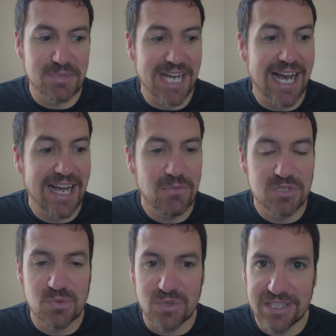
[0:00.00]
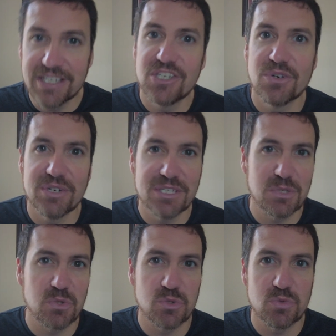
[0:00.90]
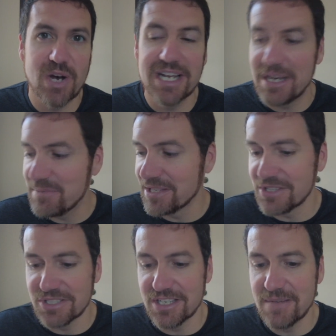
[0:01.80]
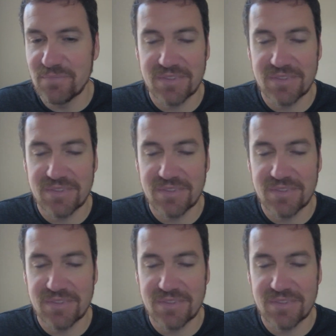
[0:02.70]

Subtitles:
I was really curious as to why I picked this up.